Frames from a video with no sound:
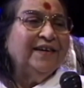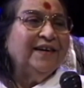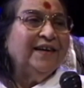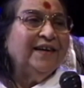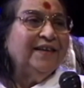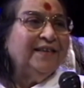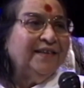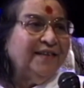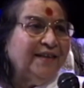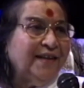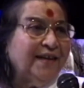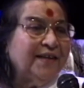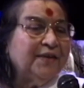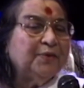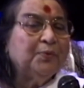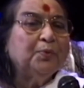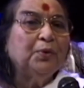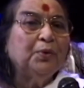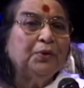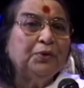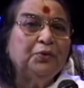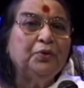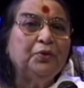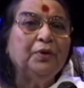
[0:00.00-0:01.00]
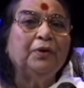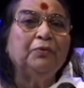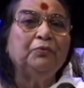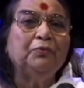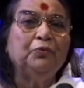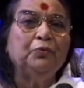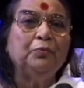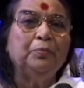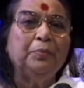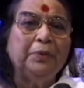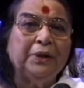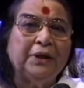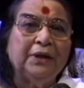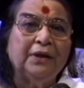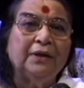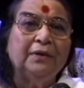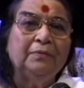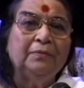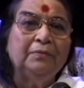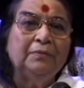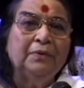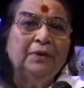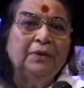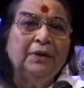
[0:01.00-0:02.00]
And that's what you have to
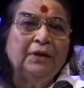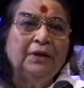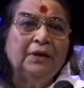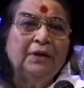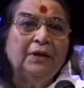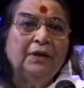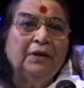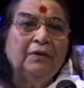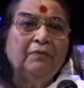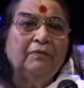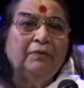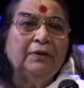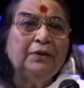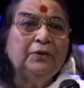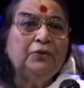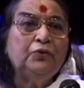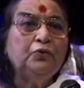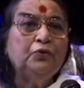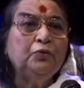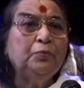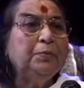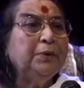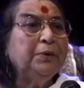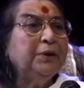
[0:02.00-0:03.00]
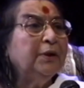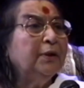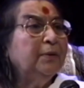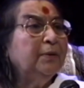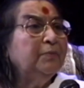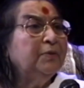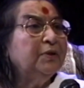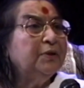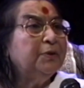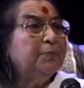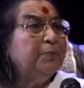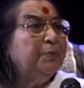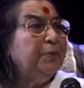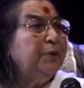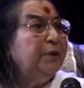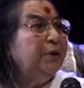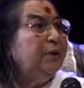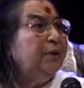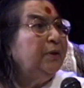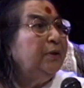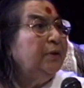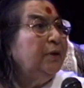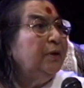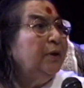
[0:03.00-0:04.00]
become. Once you become the
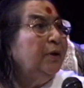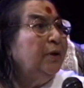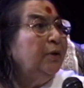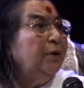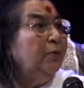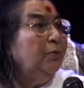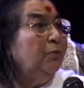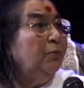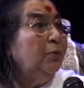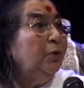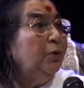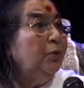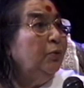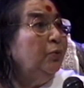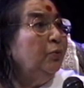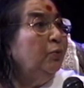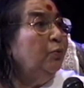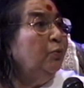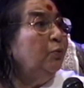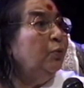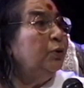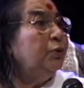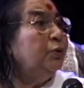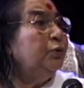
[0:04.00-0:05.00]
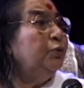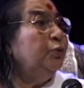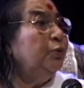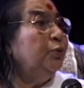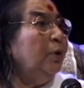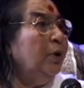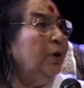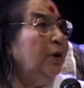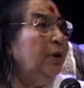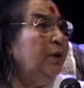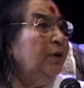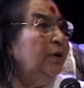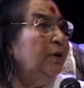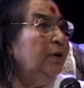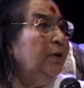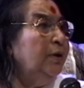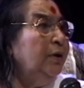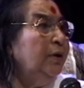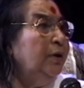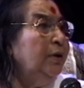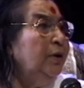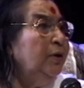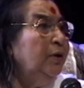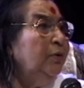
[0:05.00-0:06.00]
spirit, you will know what you are.
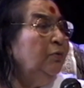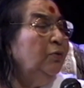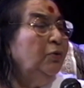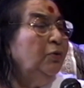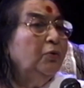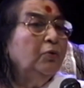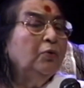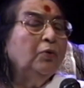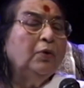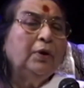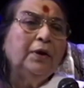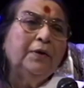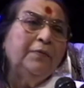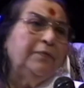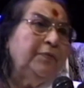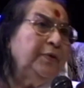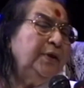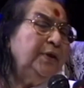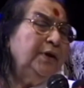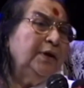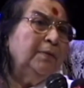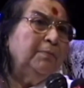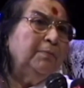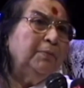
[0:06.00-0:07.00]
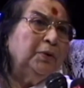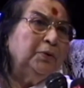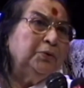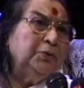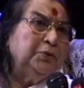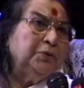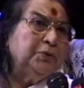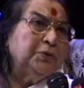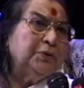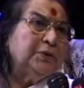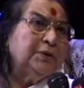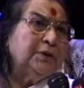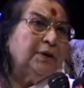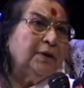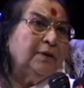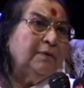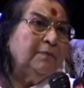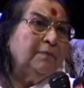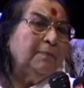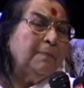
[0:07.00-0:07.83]
You will know everything about yourself.